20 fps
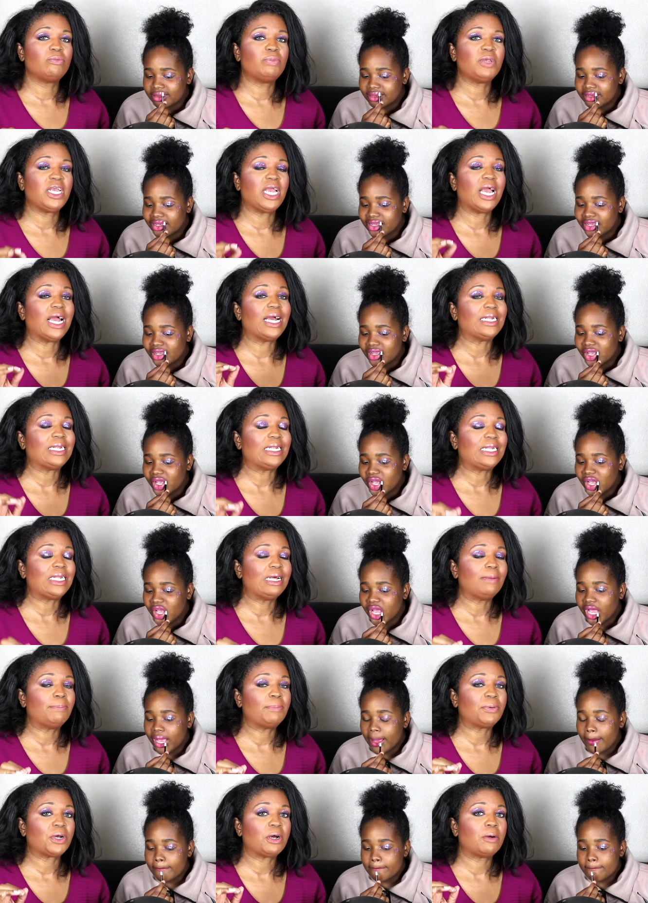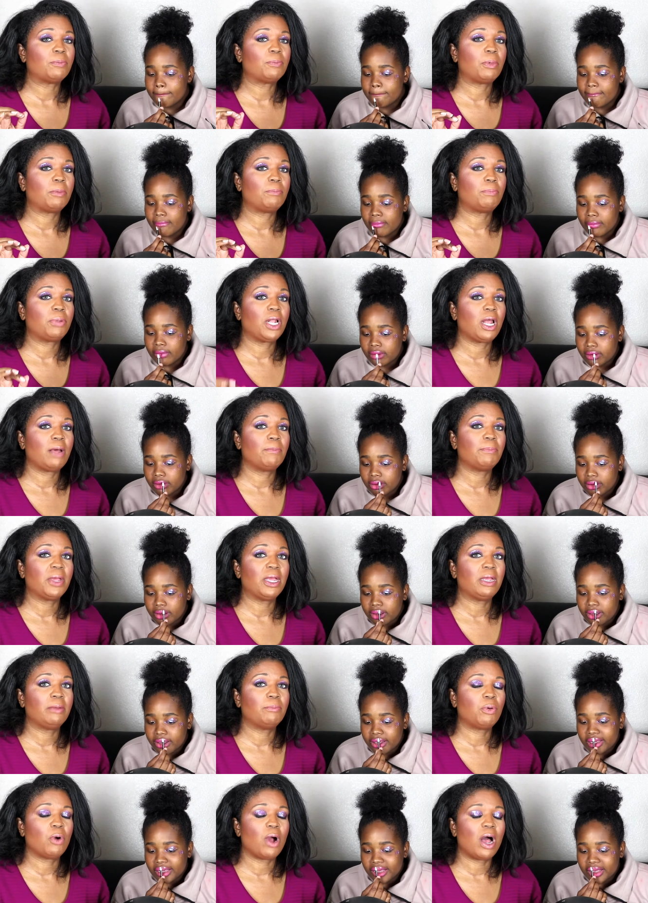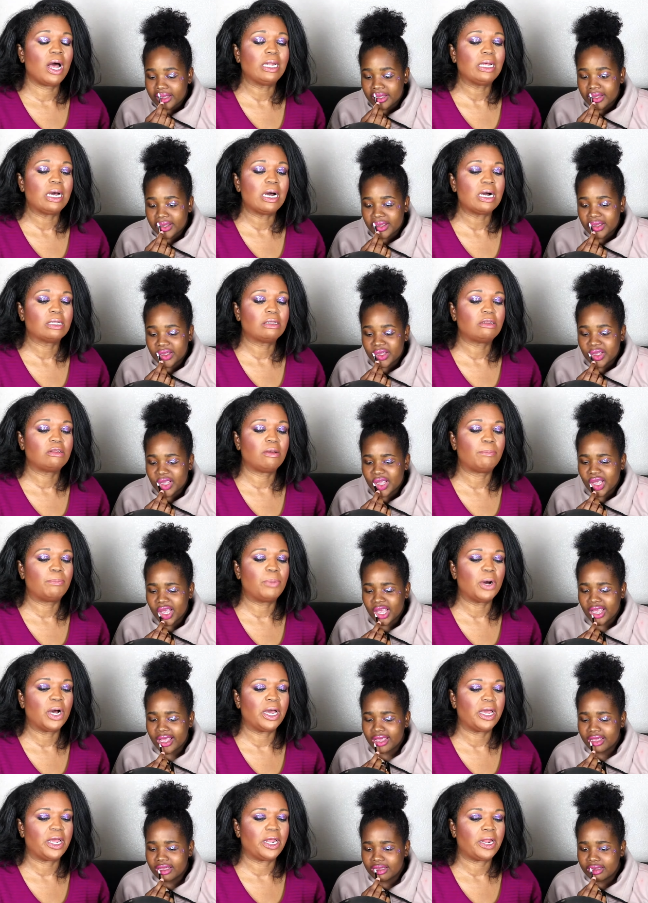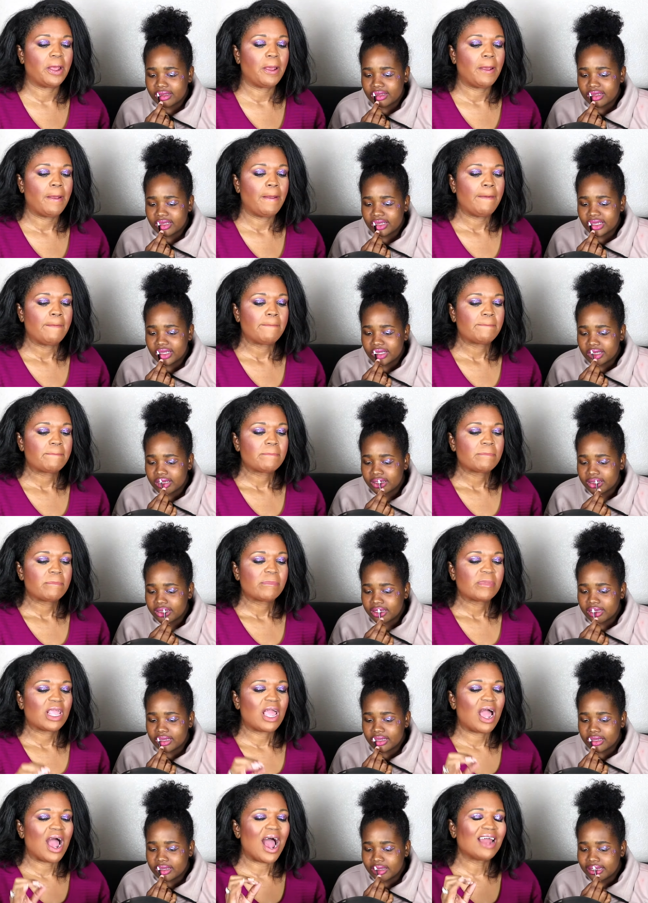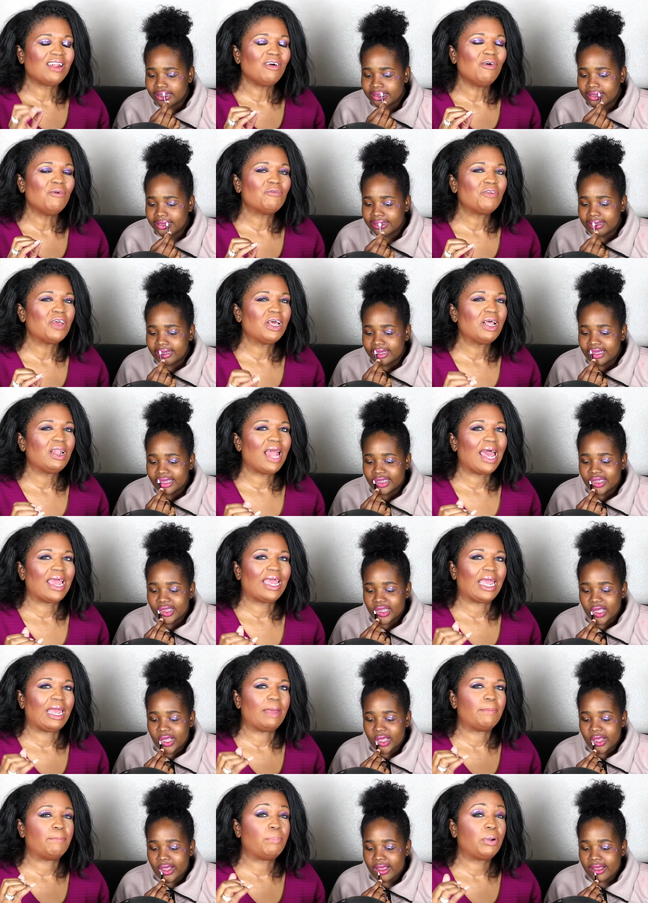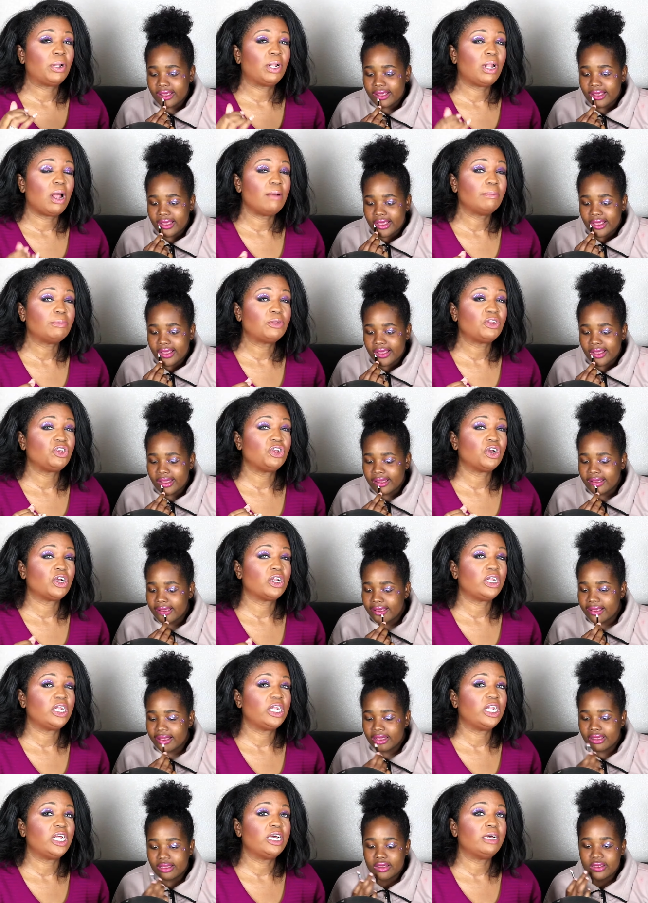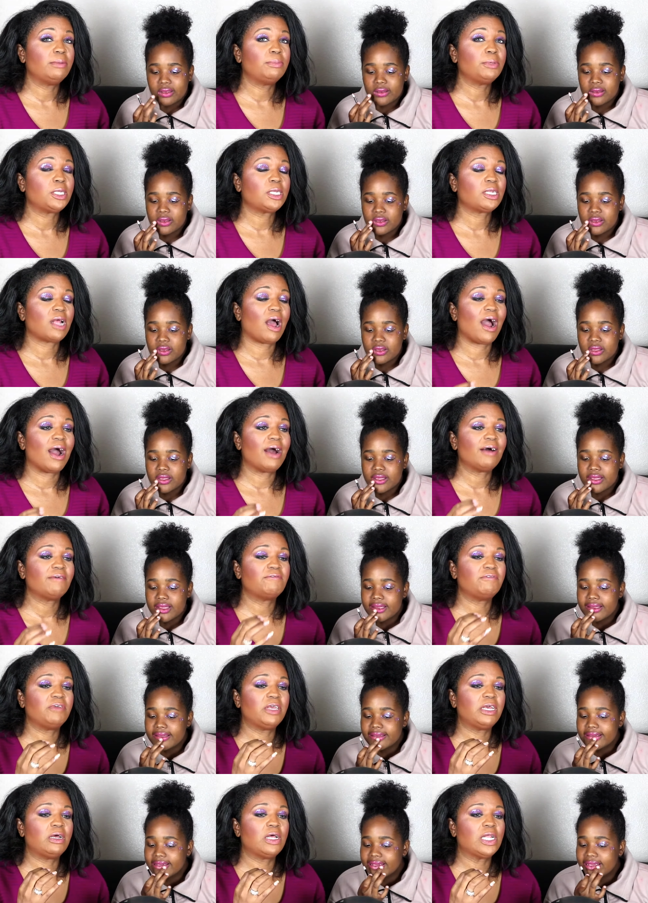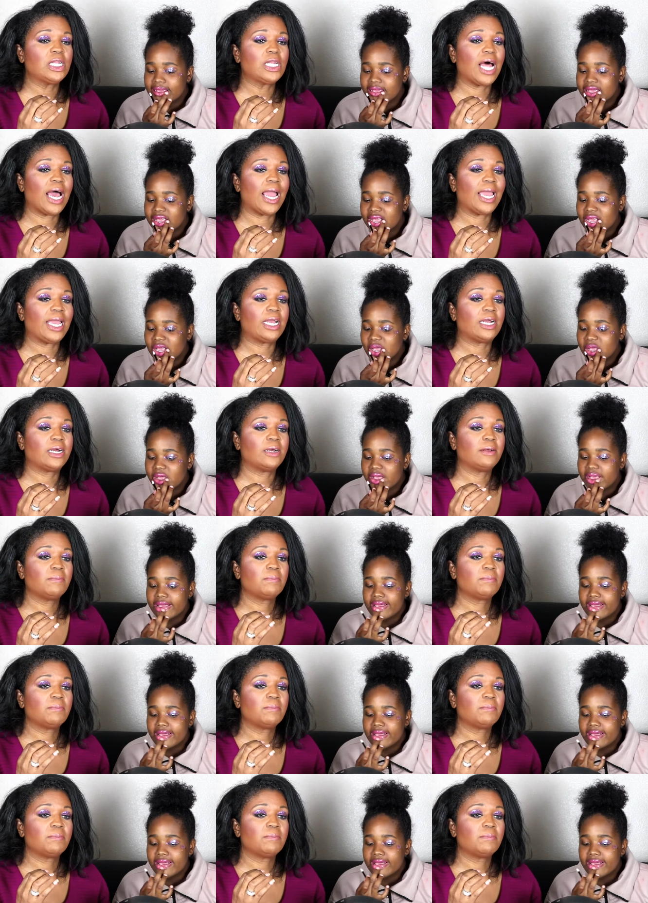Speaker 1: to be a lip plumping product, but I don't feel like it plumps your lips. I feel like